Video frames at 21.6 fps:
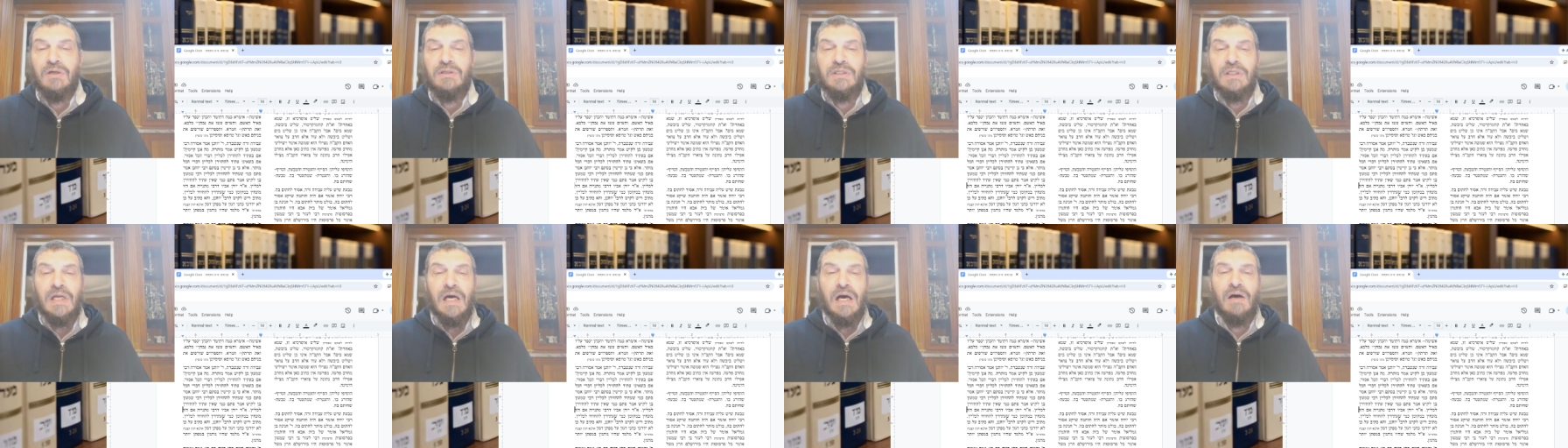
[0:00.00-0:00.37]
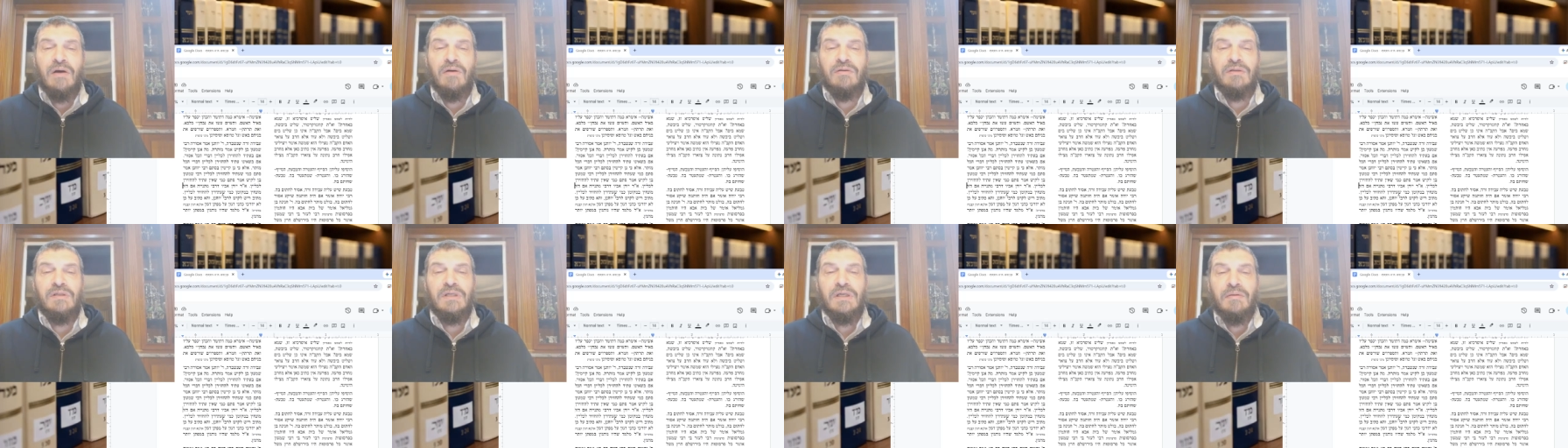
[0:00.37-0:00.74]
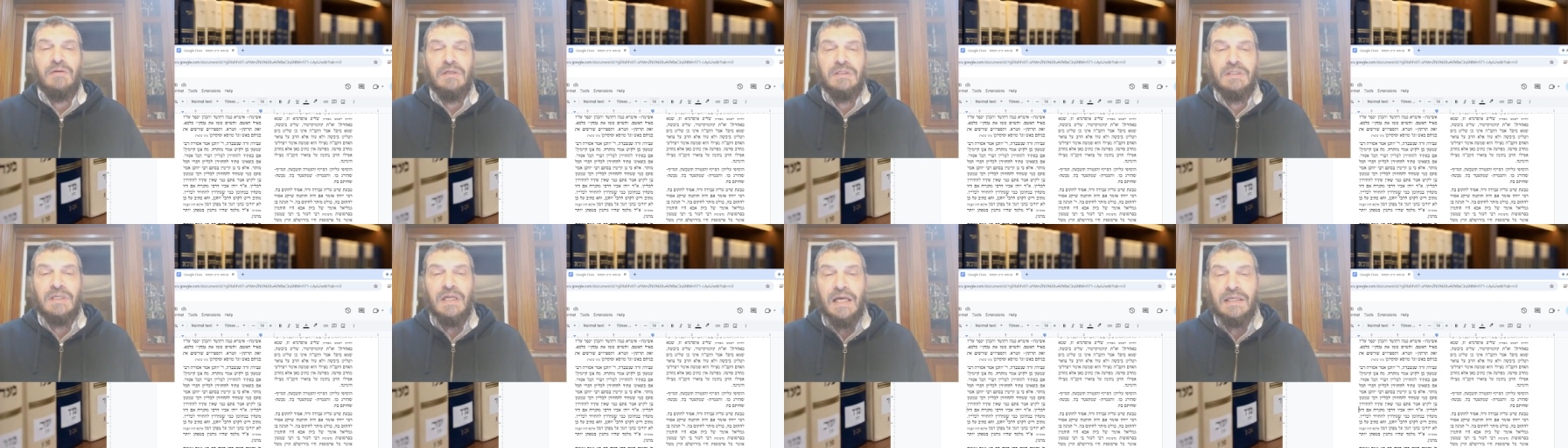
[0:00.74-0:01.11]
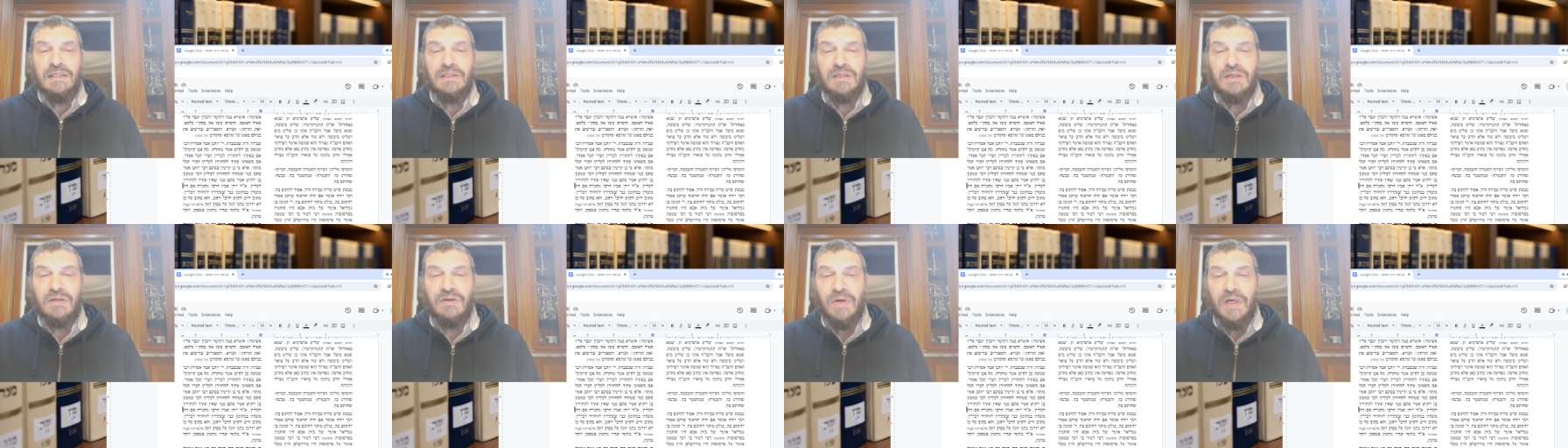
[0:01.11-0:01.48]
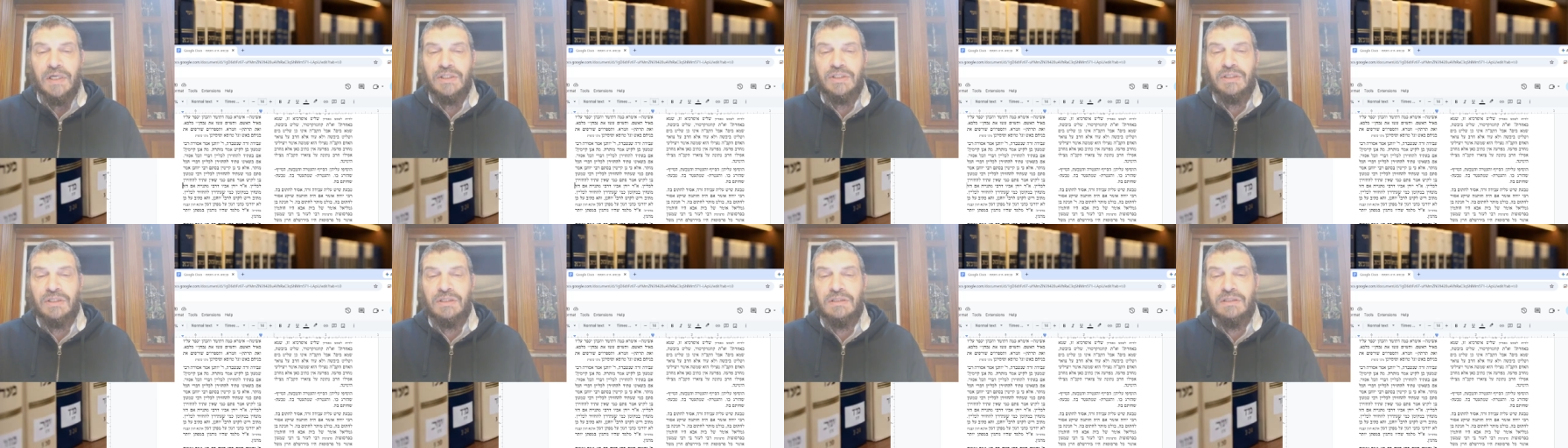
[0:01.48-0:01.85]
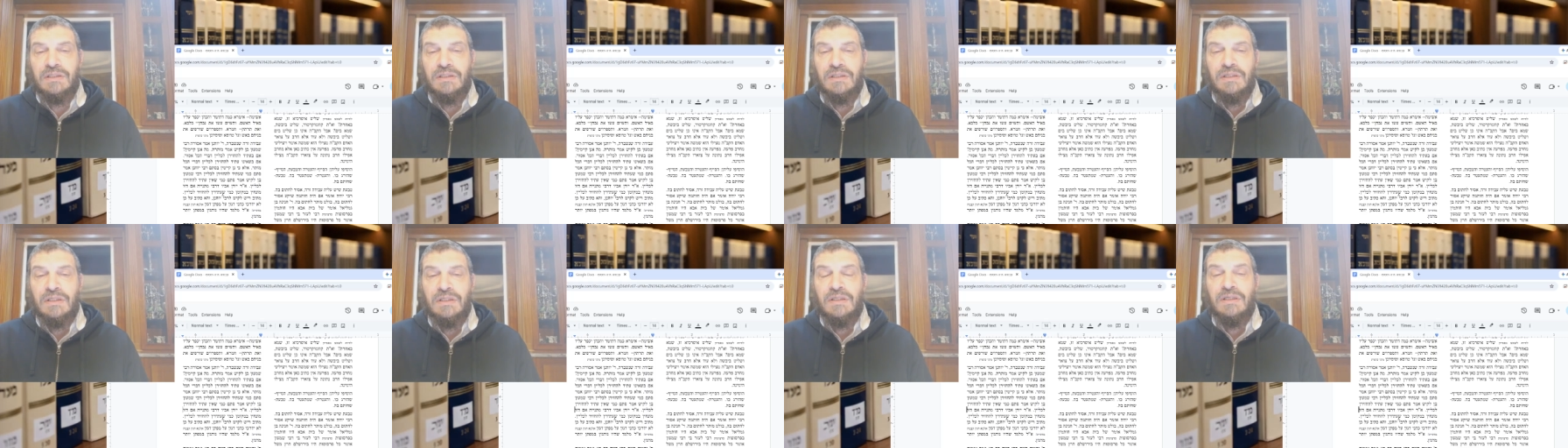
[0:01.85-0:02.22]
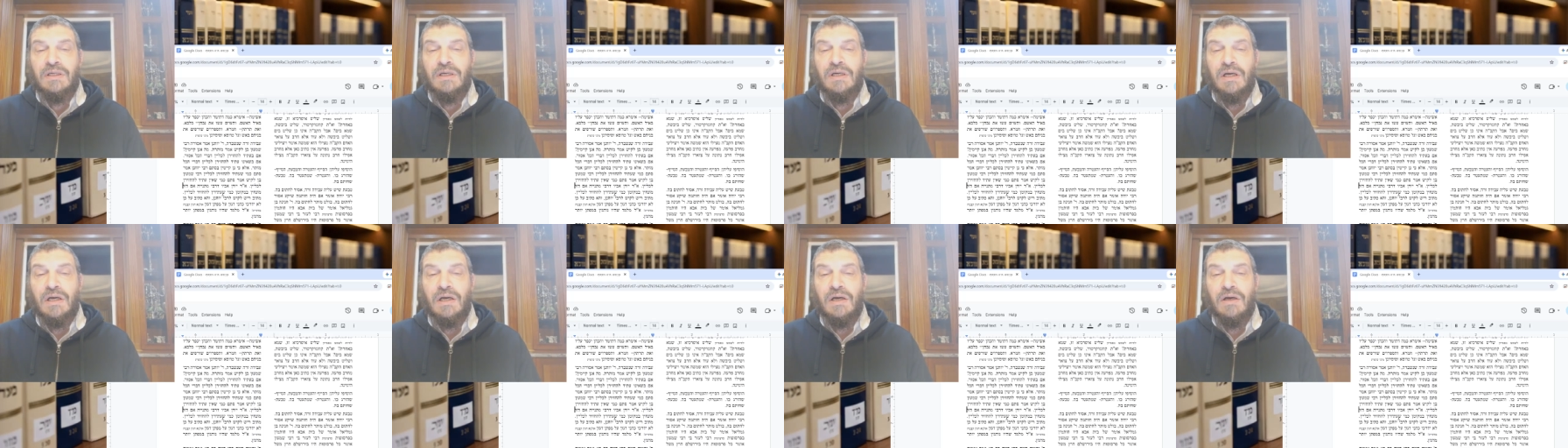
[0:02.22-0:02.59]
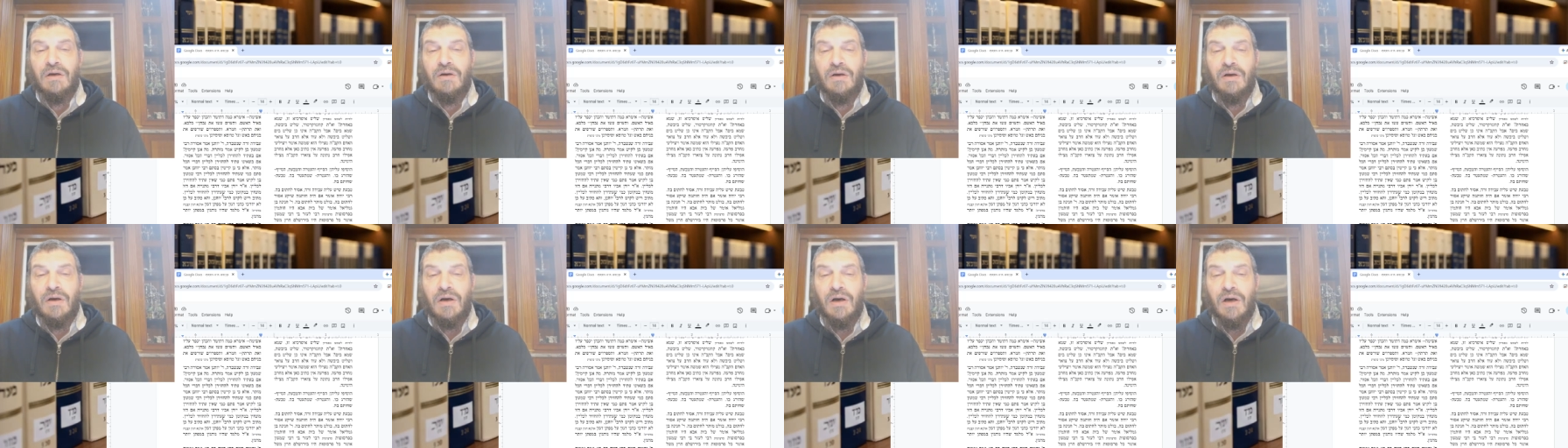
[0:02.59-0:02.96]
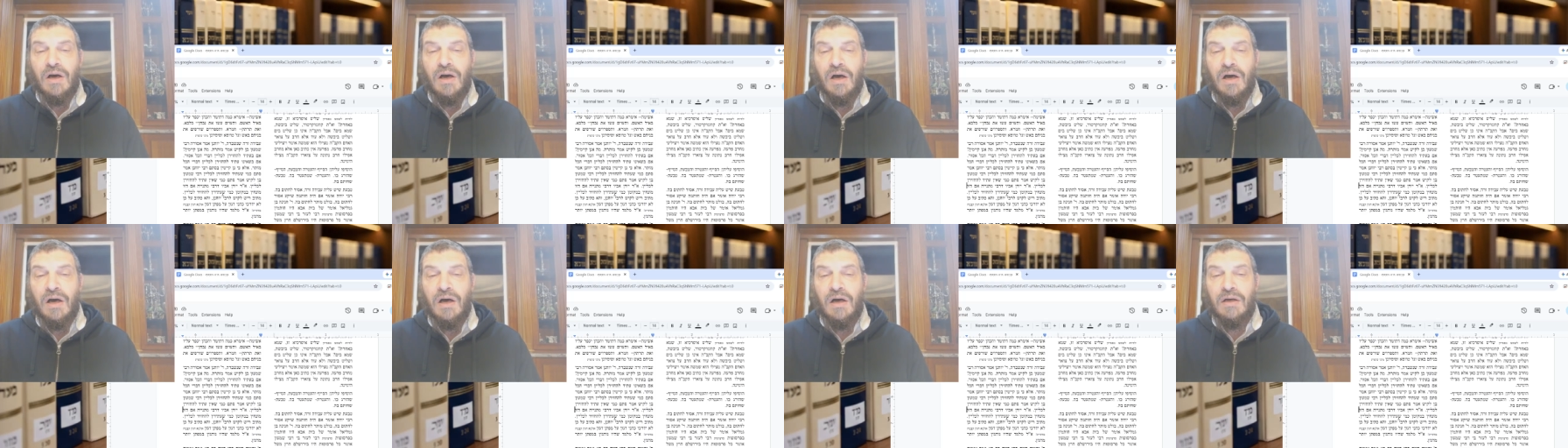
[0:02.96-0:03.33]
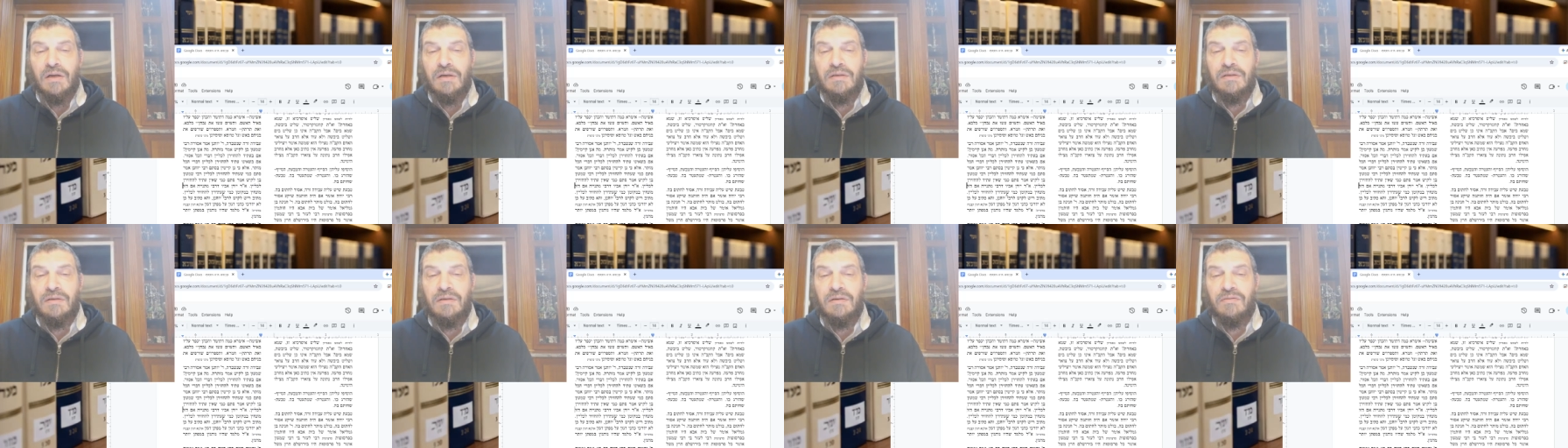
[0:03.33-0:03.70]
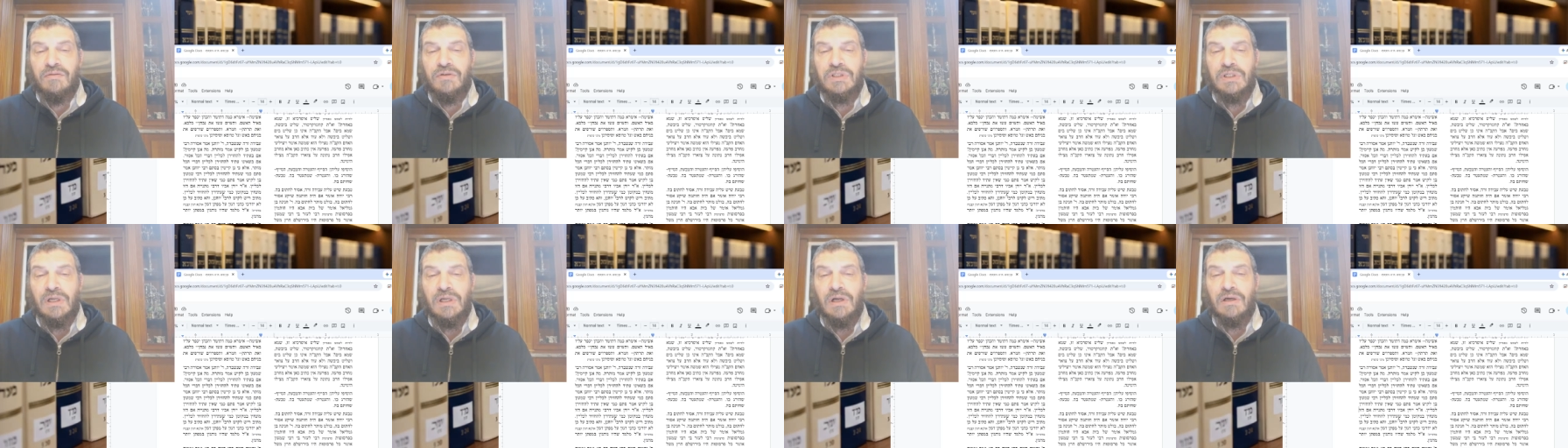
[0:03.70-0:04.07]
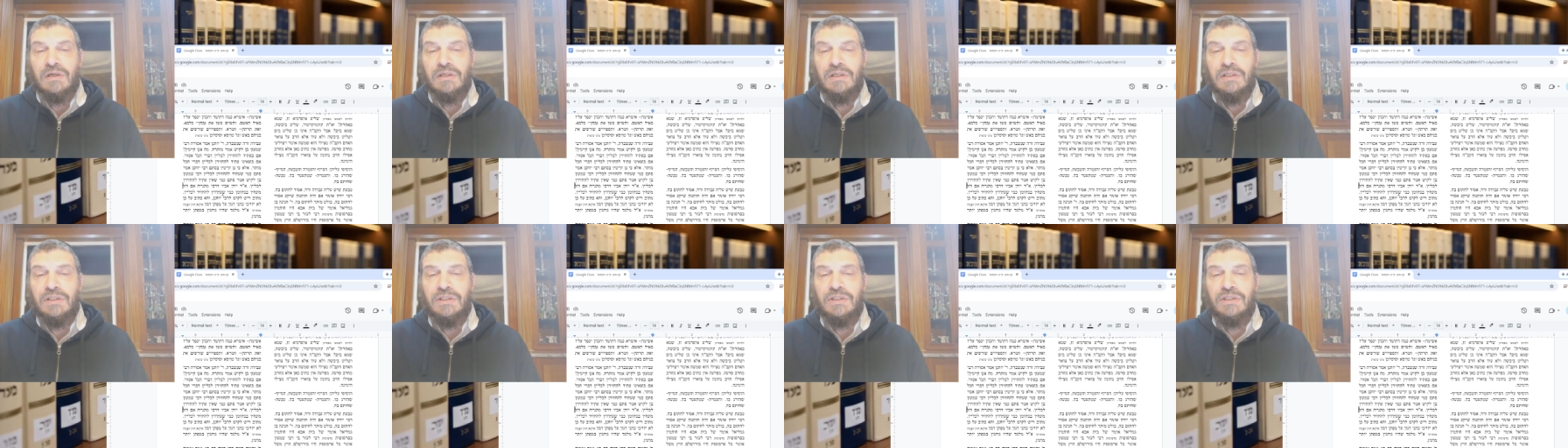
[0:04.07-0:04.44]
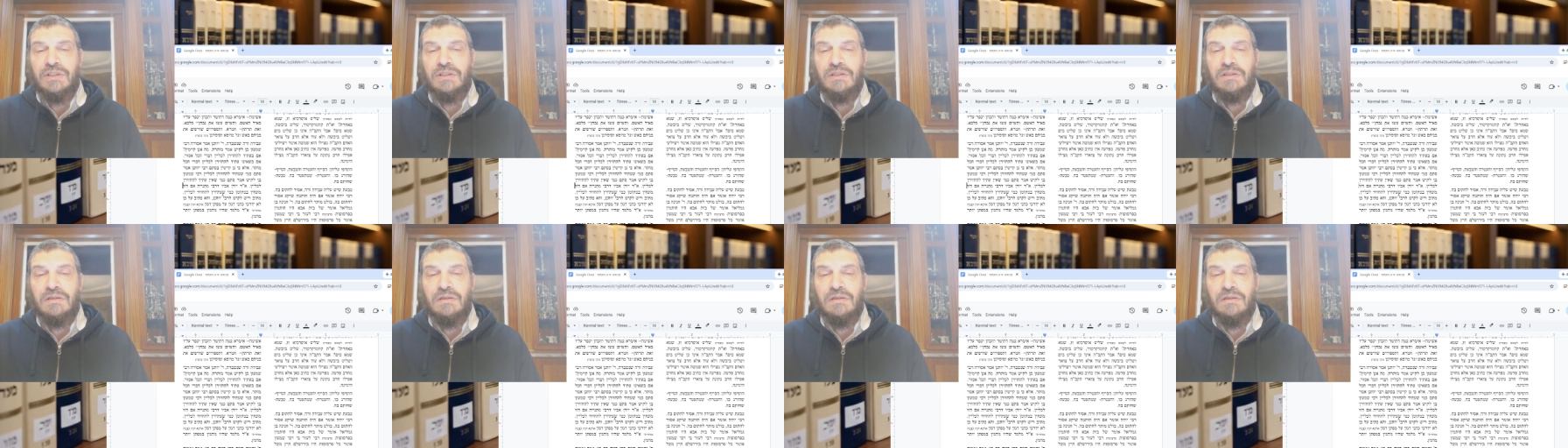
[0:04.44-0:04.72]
Now the Gemara is going to ask questions on Reish Lakish.